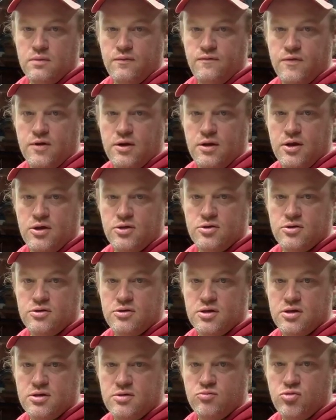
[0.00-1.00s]
ventilation
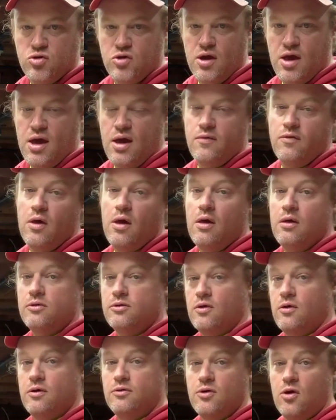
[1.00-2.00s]
system do you have?
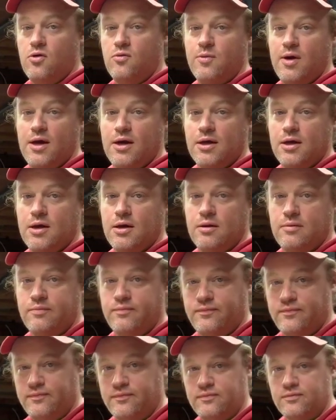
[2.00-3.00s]
So it's homemade again.
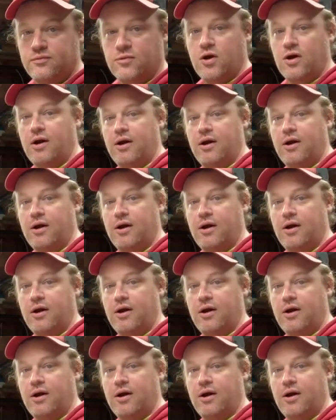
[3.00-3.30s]
All